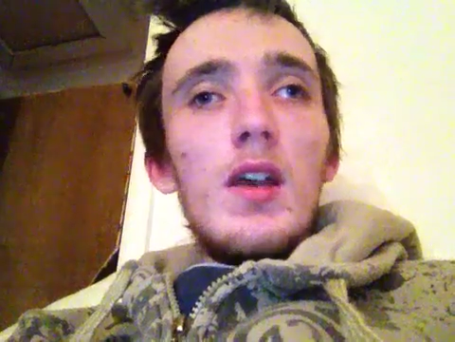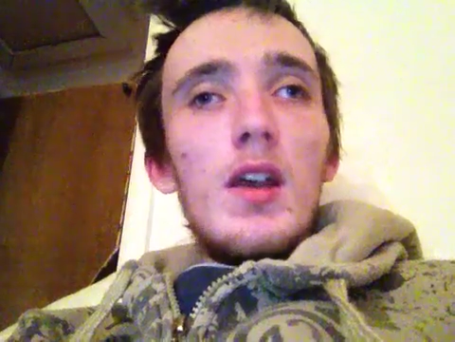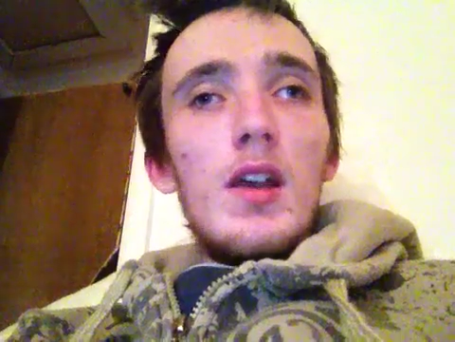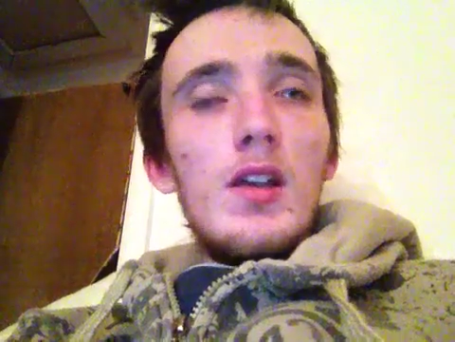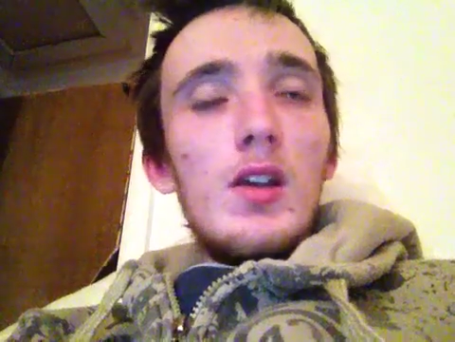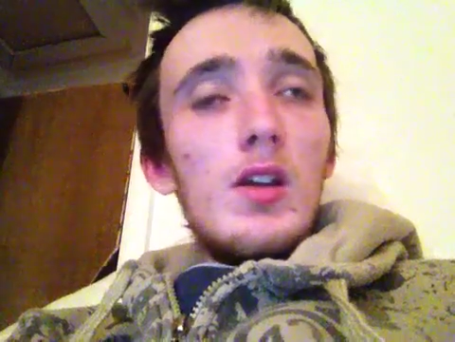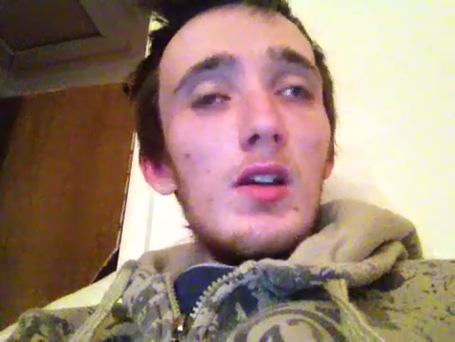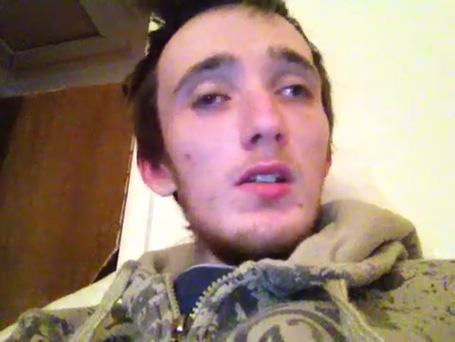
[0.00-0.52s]

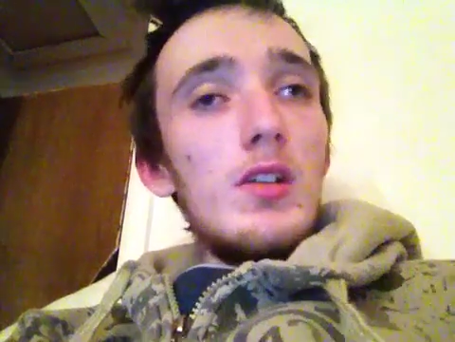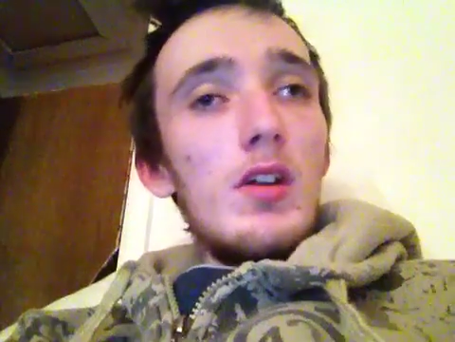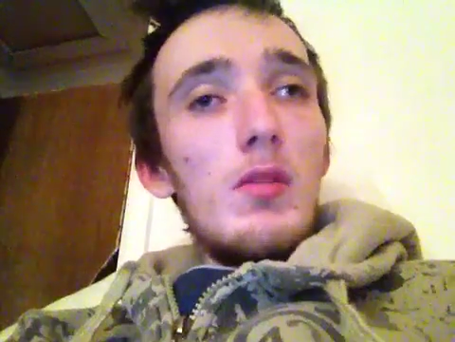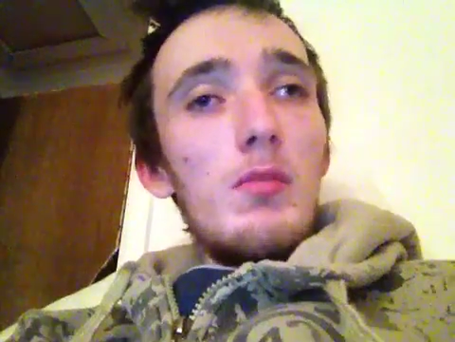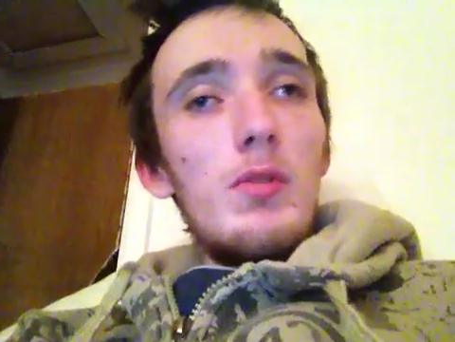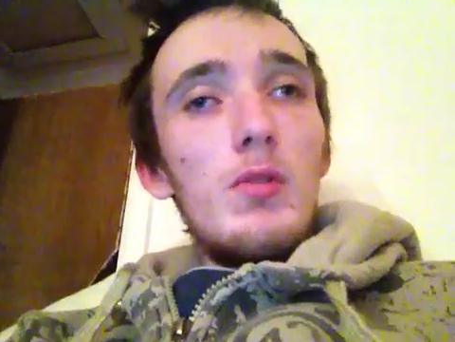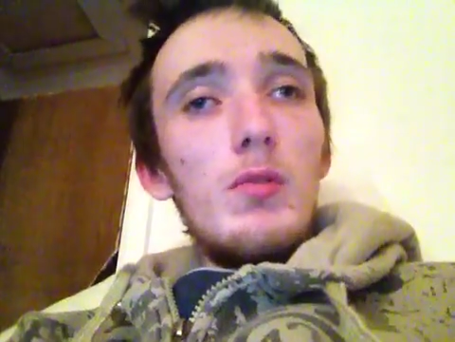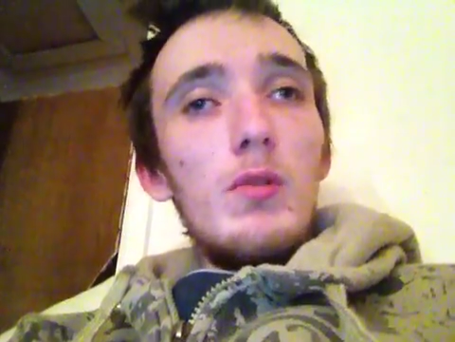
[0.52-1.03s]
Hey guys, I
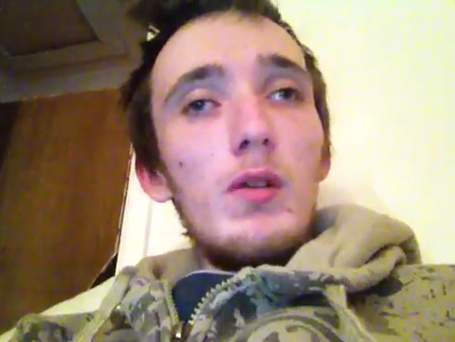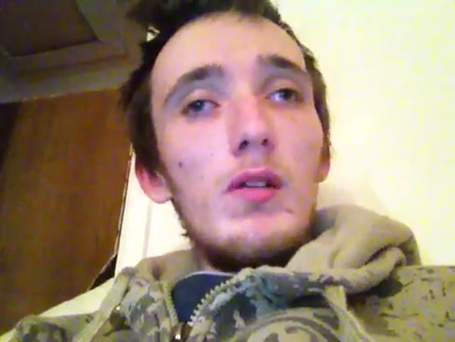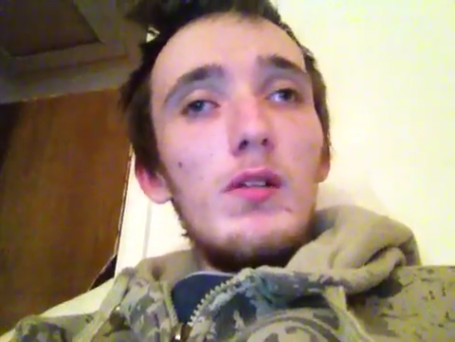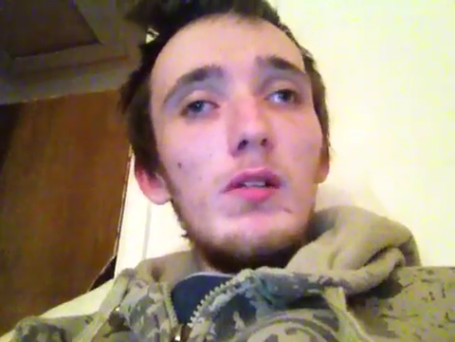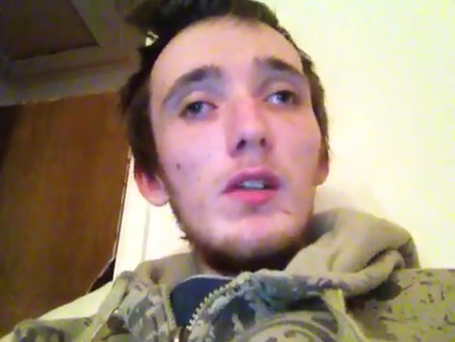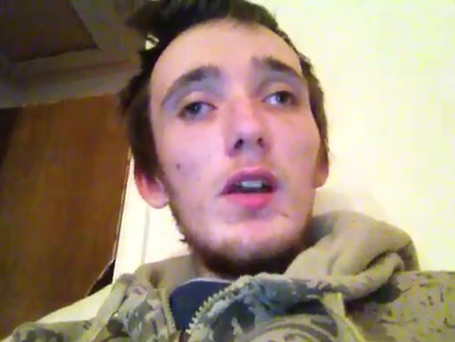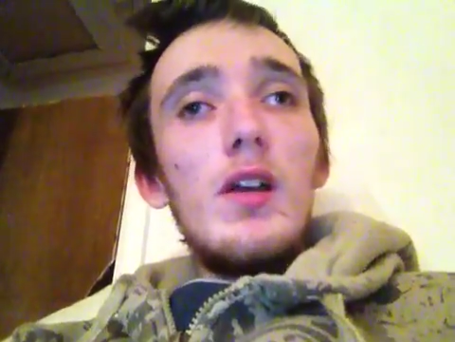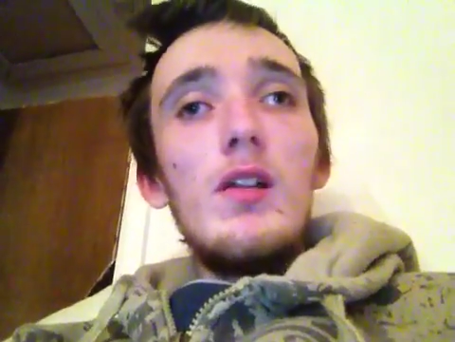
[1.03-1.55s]
hope you're
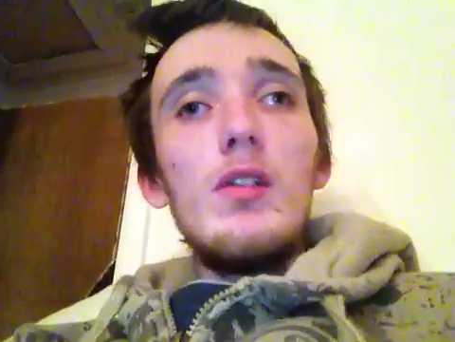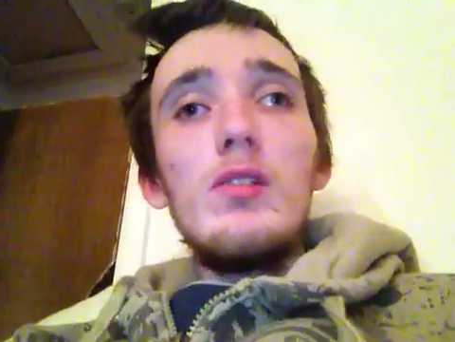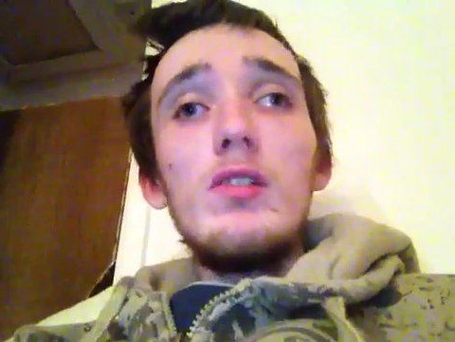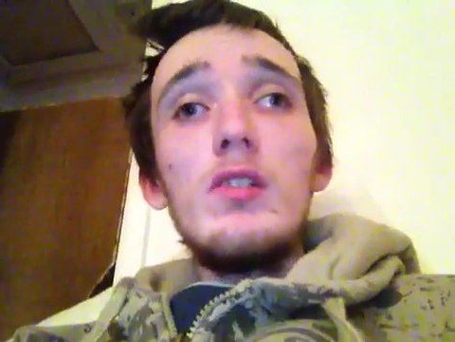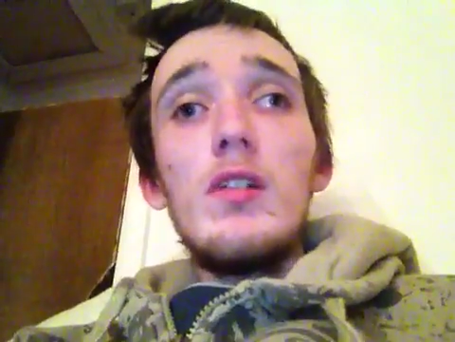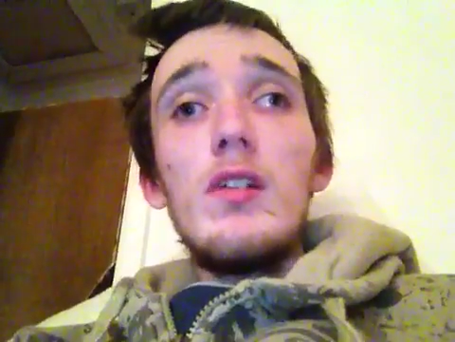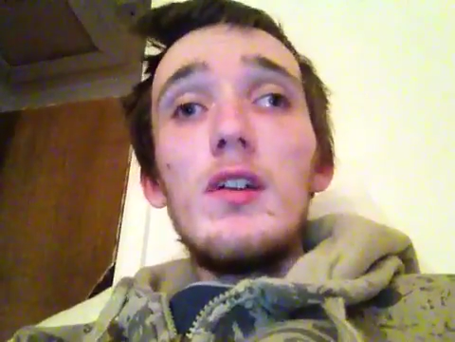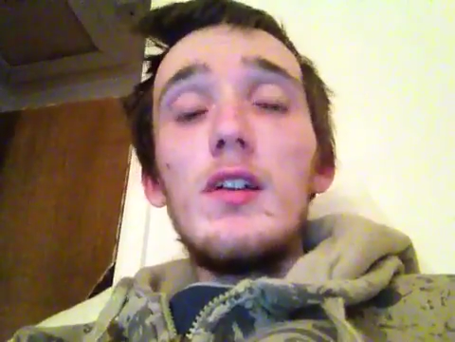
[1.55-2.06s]
well. Now it
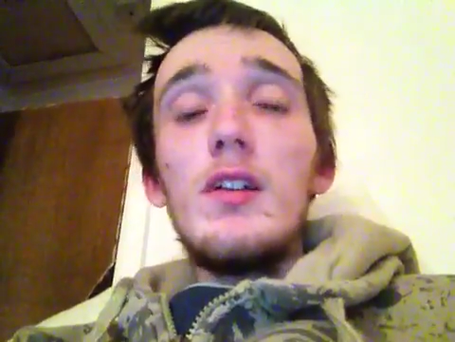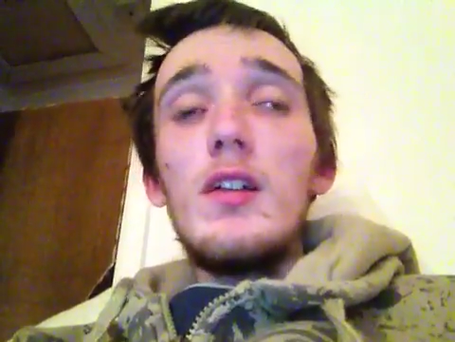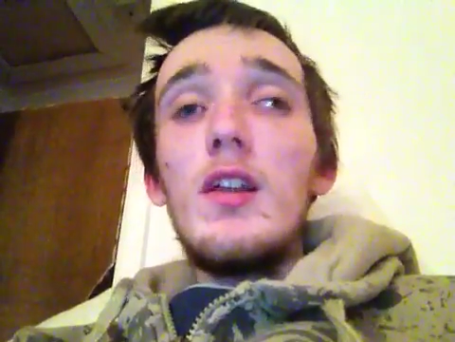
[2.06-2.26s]
looks like